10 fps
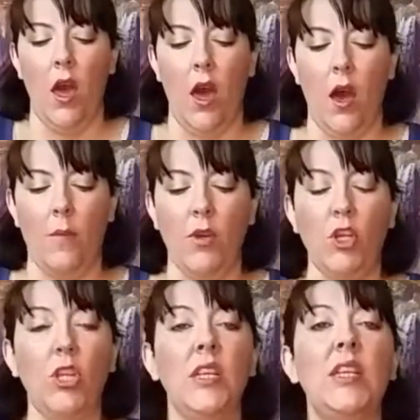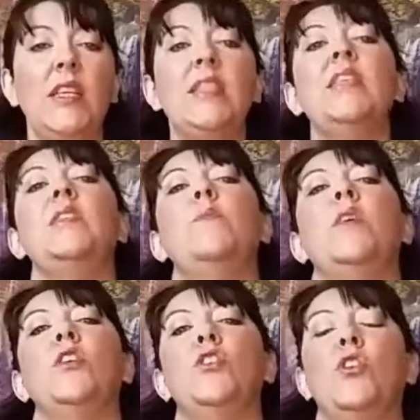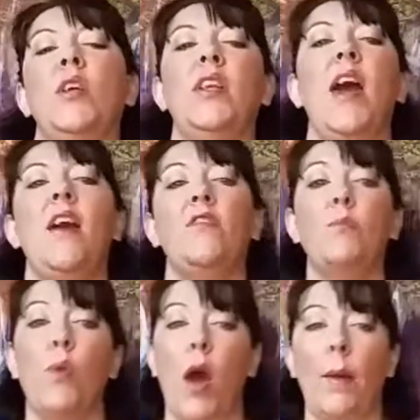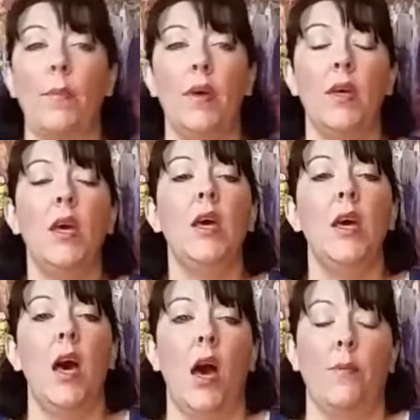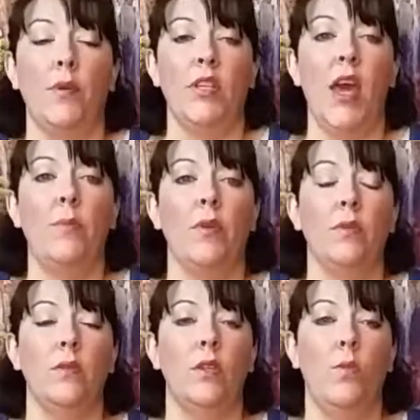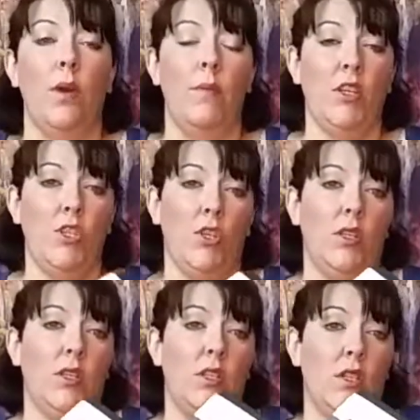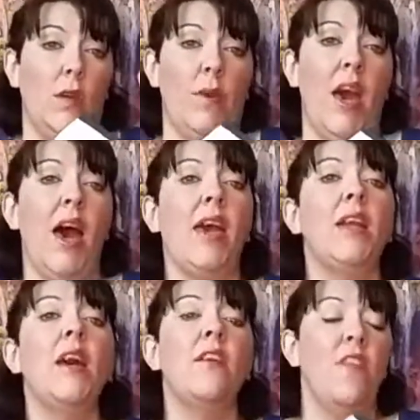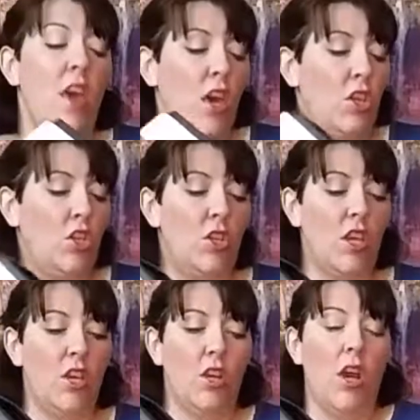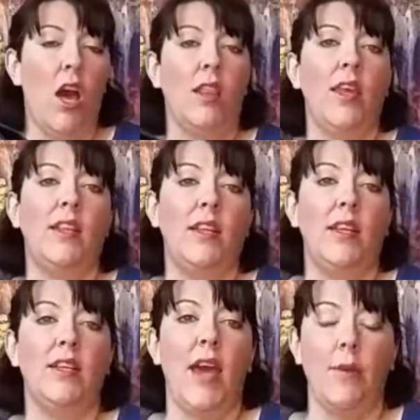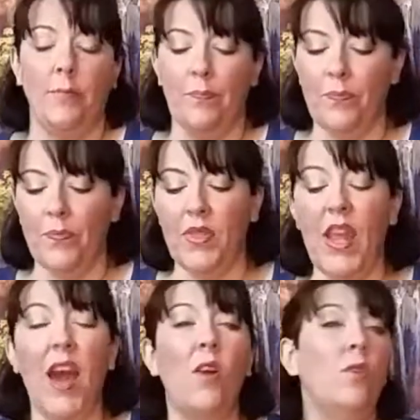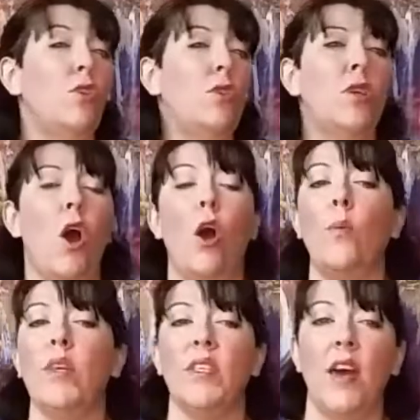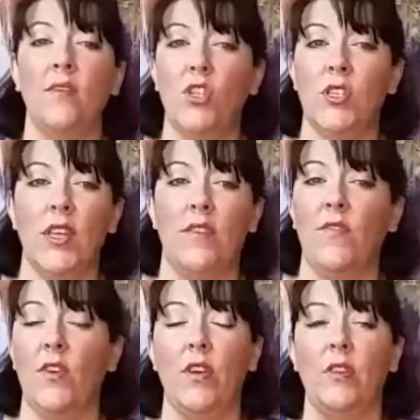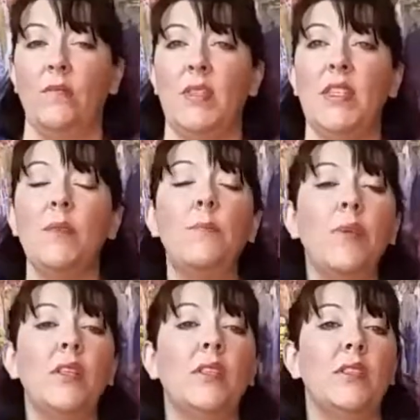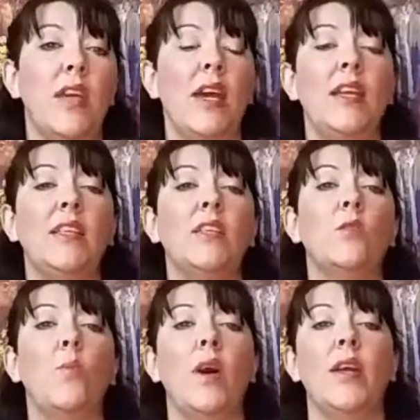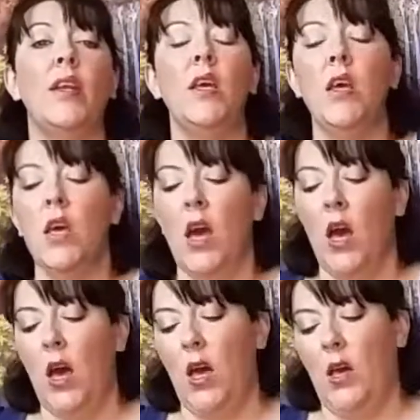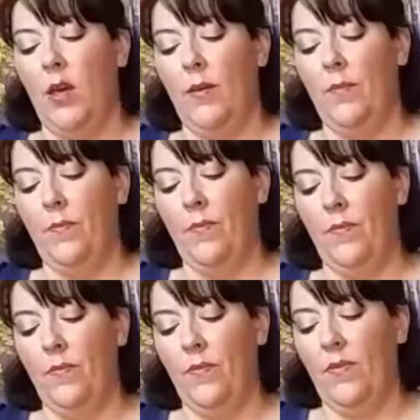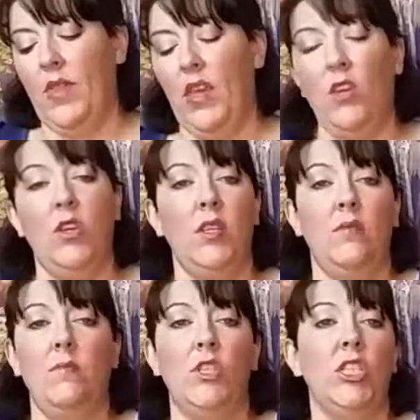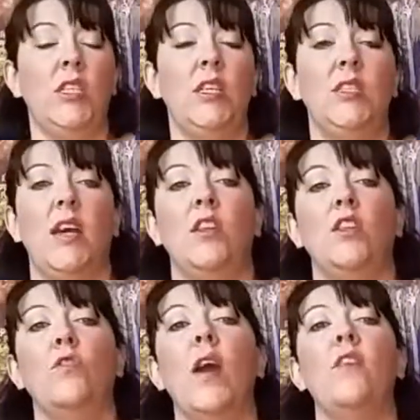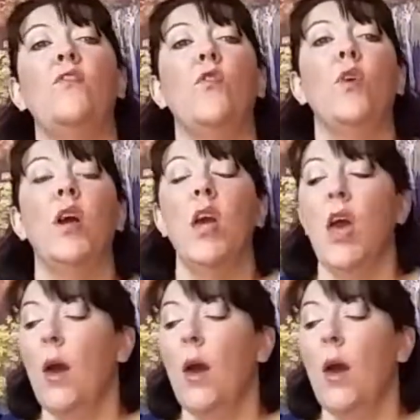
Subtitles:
You're going to need these because you're going to have to prop up your table. You want to make sure that it's going to be high enough so that you're not like leaning down. Now, you could always have just like a very simple, tiny little one that you could just kneel down on the ground for.